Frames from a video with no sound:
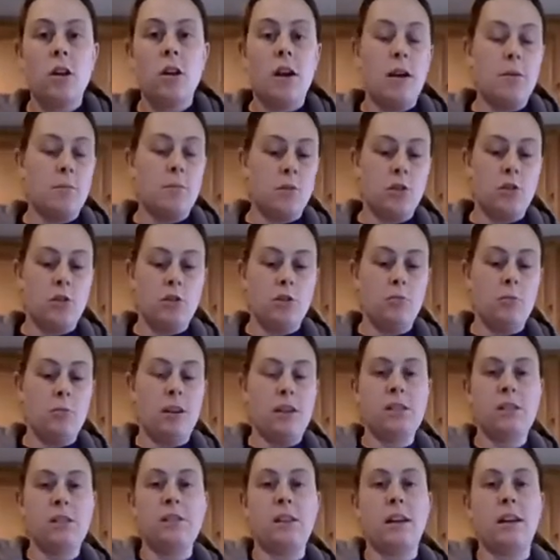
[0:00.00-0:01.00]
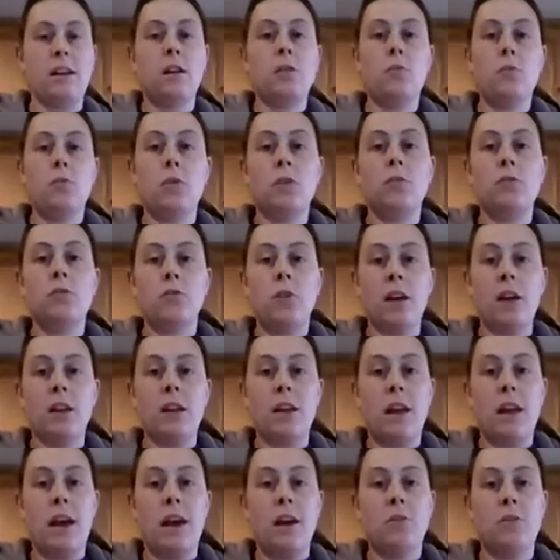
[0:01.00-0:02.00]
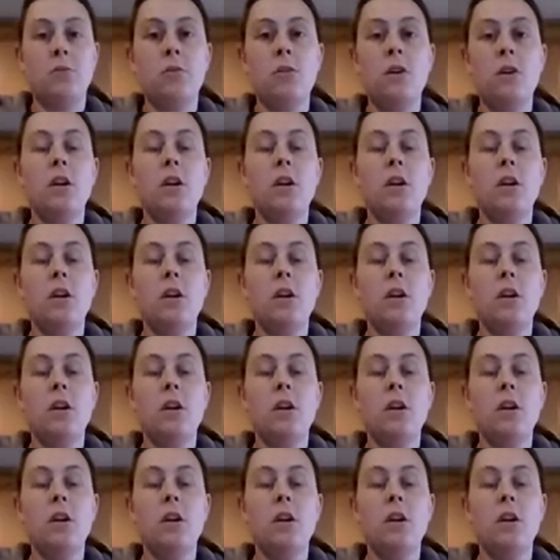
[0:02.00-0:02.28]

I'm going to do my second one right now.